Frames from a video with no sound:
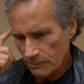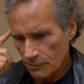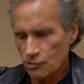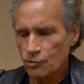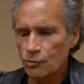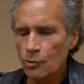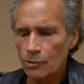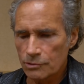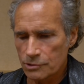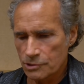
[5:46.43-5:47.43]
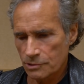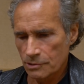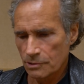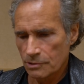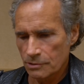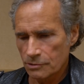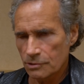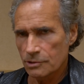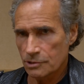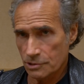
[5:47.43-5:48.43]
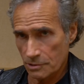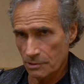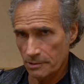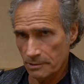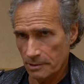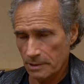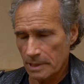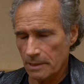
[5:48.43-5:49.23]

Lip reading: the tools to discern.